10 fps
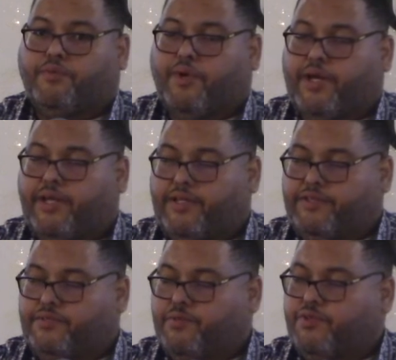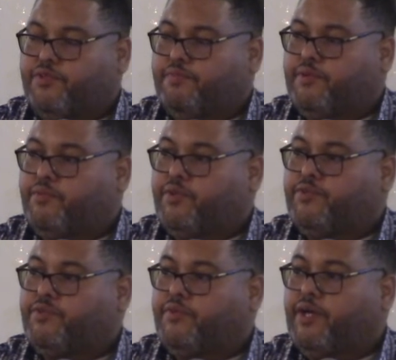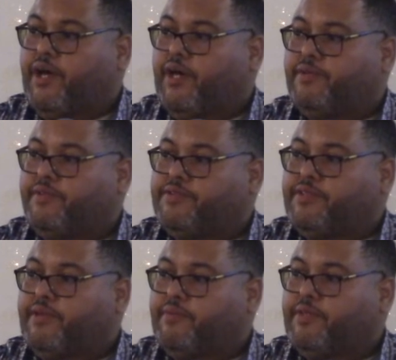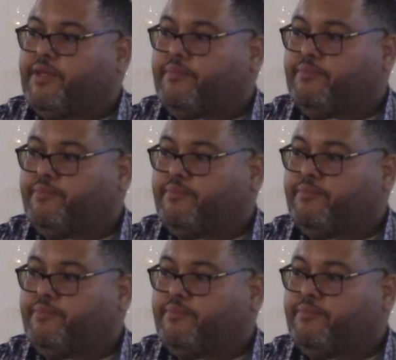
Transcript: why not just worship the one true God and stay with Him?